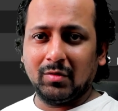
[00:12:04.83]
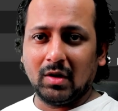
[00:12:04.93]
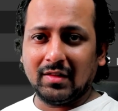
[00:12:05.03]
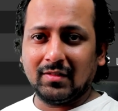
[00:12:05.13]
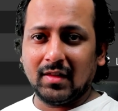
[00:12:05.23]
So
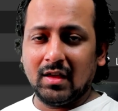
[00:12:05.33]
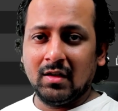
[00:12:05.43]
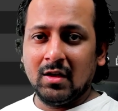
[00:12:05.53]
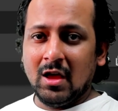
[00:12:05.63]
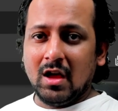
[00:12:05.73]
let's say
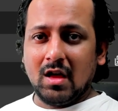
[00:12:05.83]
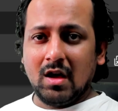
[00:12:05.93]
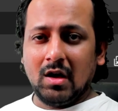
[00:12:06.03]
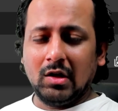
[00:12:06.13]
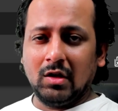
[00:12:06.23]

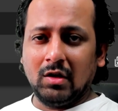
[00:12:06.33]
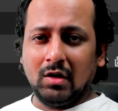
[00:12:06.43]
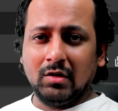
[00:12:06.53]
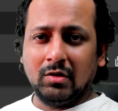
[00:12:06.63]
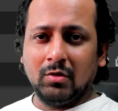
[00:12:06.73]

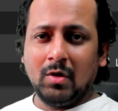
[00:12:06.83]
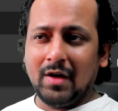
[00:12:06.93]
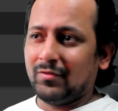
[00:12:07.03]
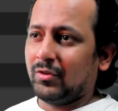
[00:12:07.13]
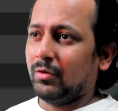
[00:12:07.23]
you
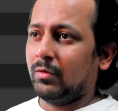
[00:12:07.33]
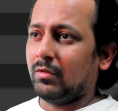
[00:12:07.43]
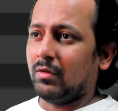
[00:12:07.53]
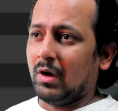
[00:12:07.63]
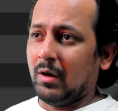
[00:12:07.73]
have
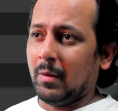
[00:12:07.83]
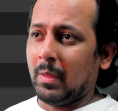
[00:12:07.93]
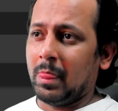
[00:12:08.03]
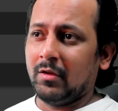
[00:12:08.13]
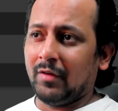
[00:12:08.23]

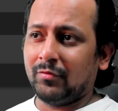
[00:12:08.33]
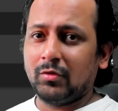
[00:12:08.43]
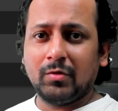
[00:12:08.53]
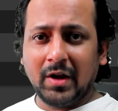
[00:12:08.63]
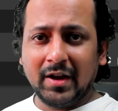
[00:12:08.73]
to
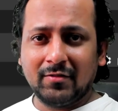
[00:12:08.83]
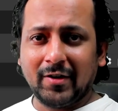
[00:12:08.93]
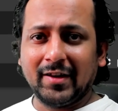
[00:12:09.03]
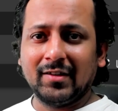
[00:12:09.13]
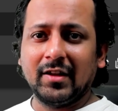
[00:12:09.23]
create
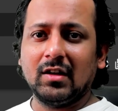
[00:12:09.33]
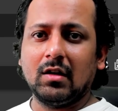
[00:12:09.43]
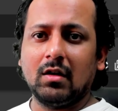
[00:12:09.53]
training data,